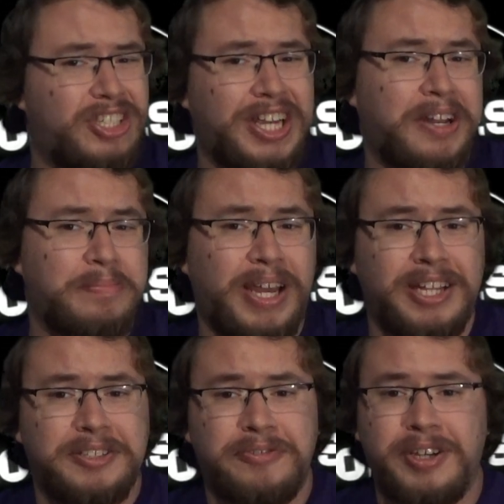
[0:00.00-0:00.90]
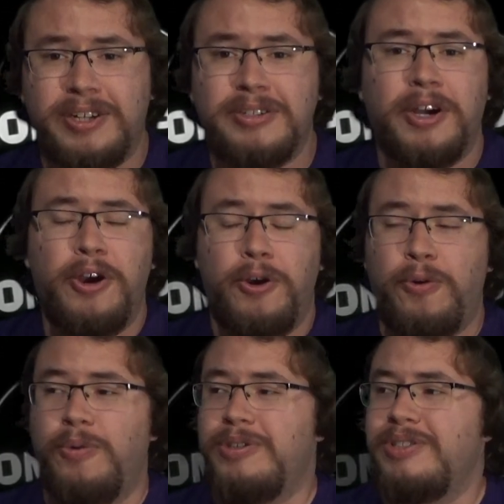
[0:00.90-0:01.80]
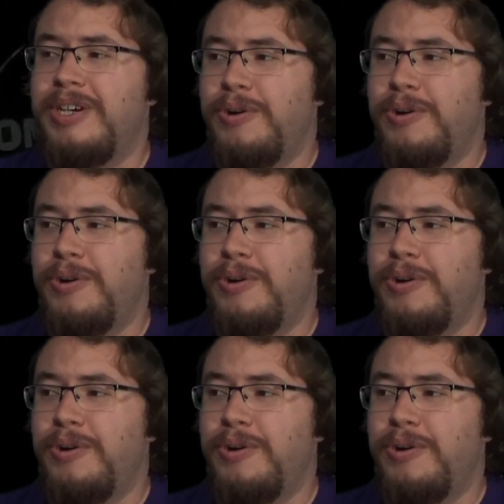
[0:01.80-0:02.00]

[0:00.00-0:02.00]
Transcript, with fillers: Jayne Mansfield, who was